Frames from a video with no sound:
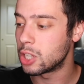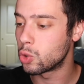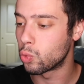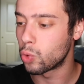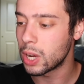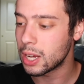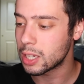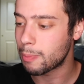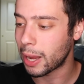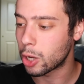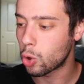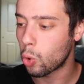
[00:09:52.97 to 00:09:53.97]
is ringed
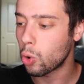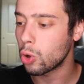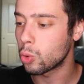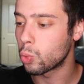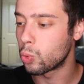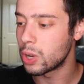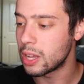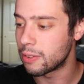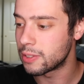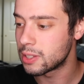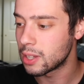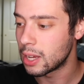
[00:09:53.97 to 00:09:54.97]
by coral
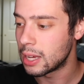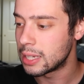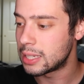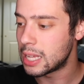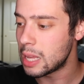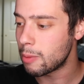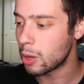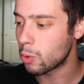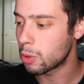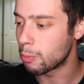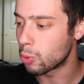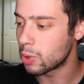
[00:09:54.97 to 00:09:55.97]
reefs teeming
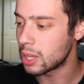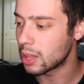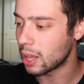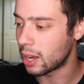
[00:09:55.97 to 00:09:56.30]
with marine